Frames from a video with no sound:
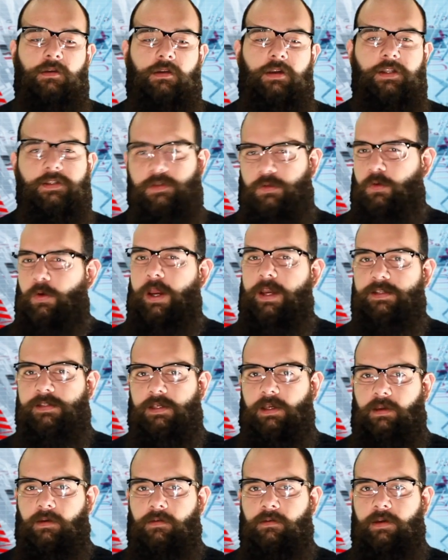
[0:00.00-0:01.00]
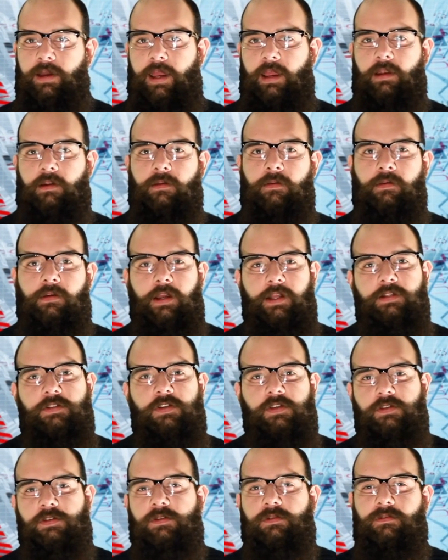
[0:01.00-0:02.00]
it's crazy, and it
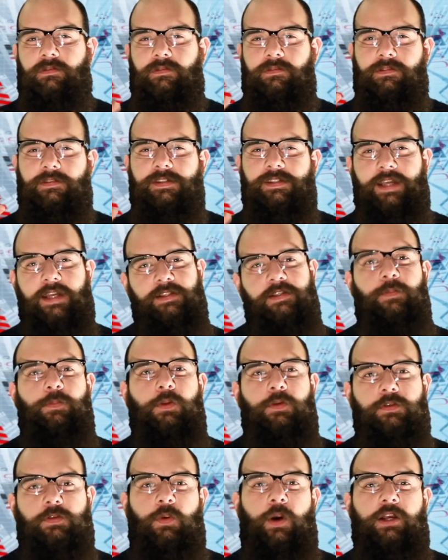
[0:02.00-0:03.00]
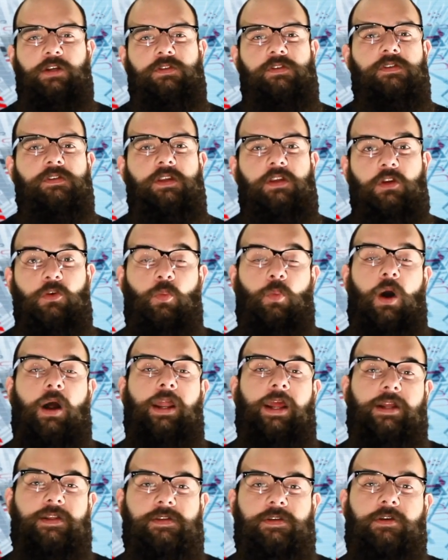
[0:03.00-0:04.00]
just sets up those questions that you want
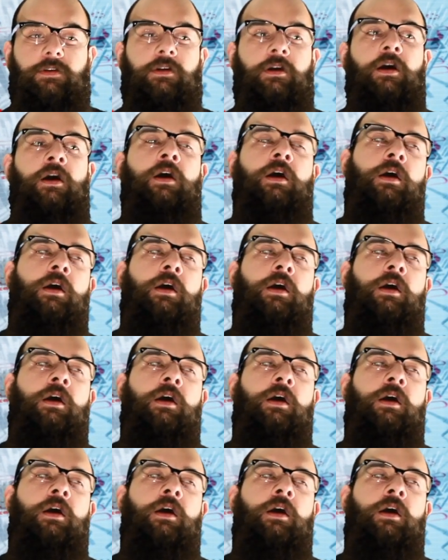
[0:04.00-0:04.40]
answered.